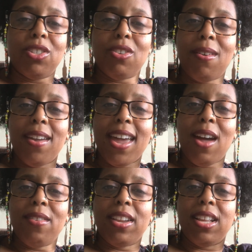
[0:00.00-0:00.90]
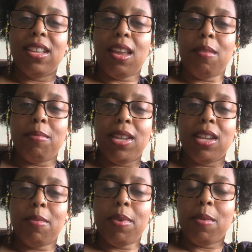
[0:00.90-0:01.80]
going out and
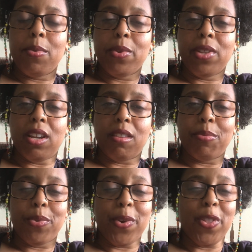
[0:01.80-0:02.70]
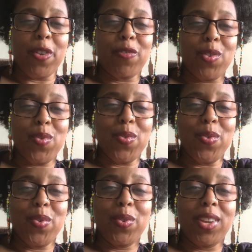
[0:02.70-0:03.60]
meeting the people and exploring the
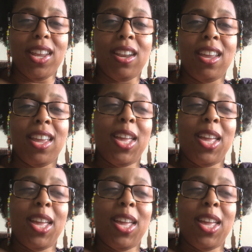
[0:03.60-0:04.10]
food and